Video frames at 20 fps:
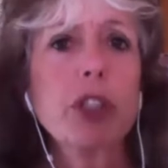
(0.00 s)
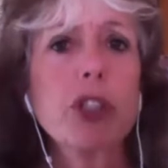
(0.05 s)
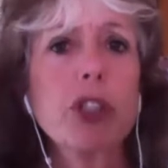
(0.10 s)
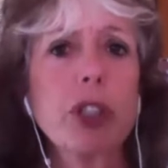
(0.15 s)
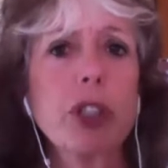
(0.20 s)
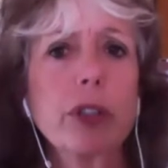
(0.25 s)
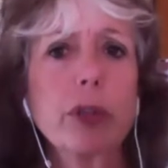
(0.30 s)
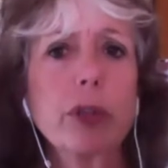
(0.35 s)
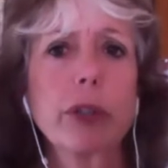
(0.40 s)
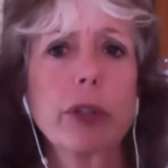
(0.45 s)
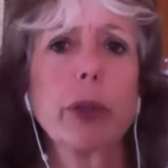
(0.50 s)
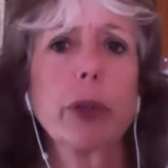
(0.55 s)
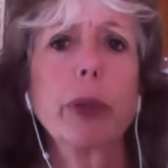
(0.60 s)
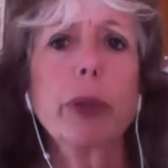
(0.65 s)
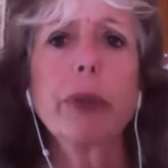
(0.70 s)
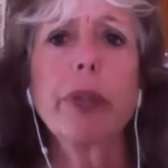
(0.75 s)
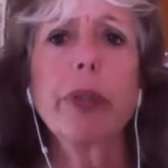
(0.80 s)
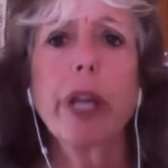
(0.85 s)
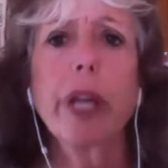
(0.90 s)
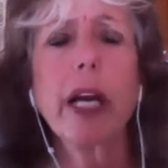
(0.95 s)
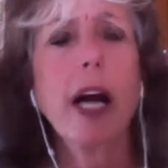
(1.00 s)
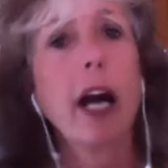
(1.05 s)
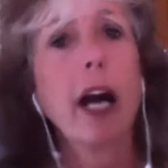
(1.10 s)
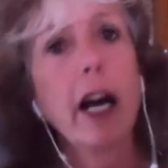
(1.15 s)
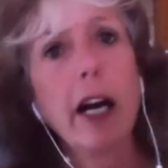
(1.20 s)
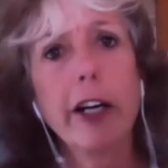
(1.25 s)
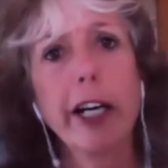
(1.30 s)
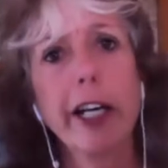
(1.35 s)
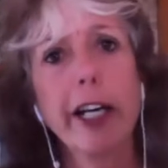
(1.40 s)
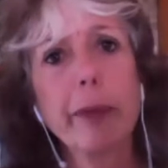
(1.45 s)
children who they
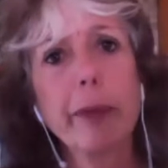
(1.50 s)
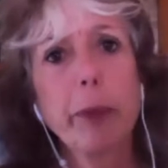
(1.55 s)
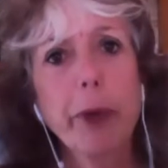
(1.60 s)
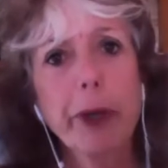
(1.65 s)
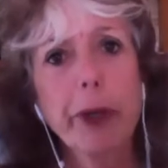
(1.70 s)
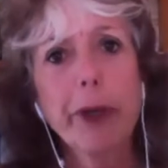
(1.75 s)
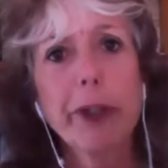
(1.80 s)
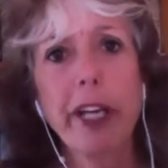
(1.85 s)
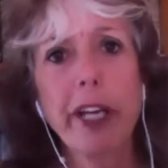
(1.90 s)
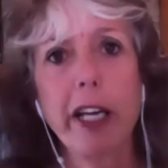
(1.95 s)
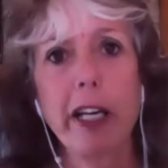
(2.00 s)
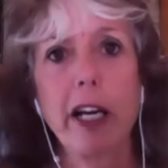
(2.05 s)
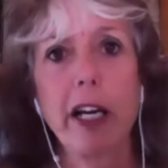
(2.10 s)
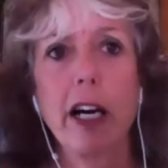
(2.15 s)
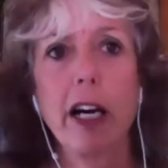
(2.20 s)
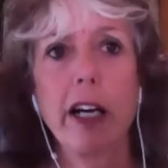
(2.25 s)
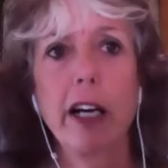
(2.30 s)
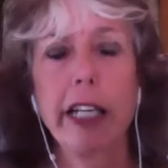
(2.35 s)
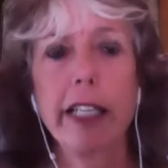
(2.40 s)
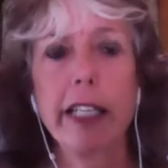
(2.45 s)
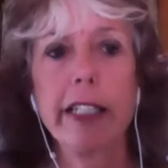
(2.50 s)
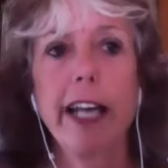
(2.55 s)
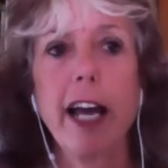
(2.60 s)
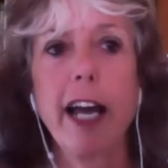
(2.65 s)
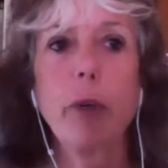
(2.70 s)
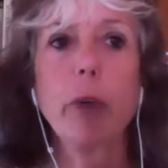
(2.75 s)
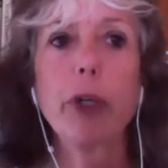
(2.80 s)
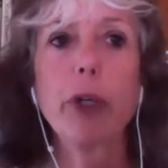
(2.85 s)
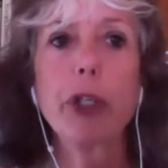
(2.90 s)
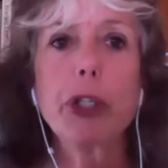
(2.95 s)
are and where they are and
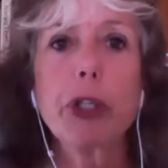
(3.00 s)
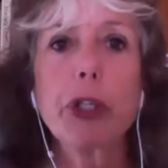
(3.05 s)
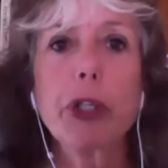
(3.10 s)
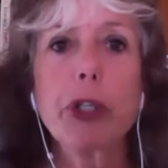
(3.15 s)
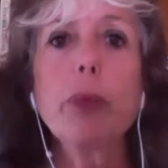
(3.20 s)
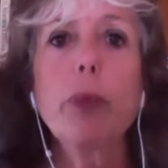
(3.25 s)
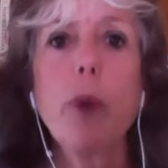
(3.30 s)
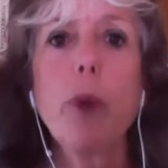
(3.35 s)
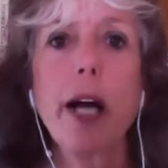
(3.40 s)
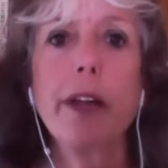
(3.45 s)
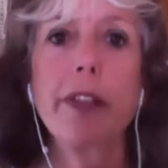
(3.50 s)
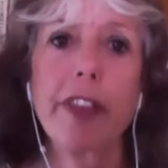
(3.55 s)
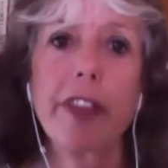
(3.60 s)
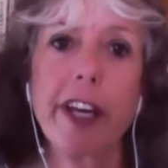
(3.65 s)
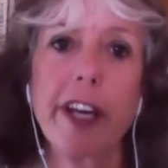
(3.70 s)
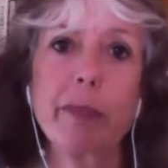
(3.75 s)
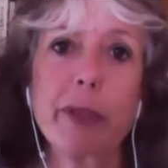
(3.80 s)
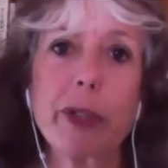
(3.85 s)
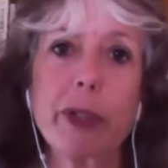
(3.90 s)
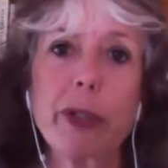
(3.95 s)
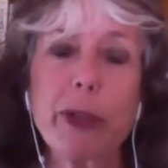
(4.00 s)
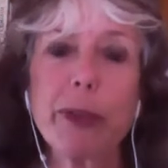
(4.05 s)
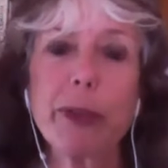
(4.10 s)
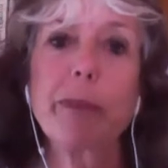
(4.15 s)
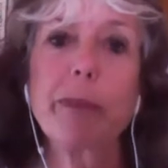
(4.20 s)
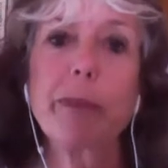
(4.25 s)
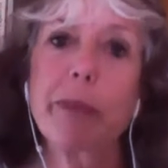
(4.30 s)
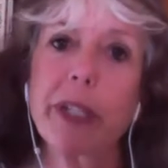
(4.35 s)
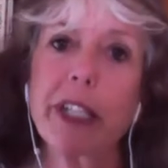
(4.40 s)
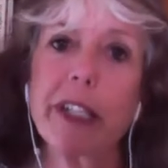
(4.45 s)
not what you want them
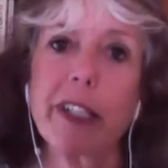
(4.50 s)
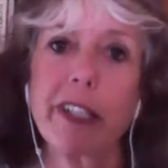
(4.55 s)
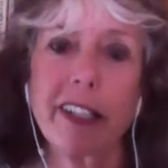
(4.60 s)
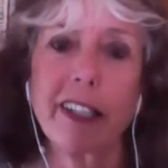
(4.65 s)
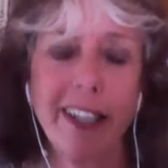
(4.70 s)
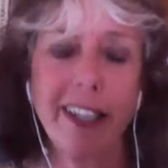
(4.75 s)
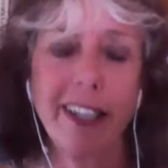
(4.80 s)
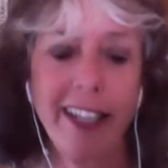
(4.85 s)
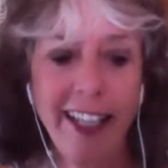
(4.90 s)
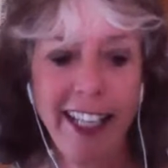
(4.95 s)
to be.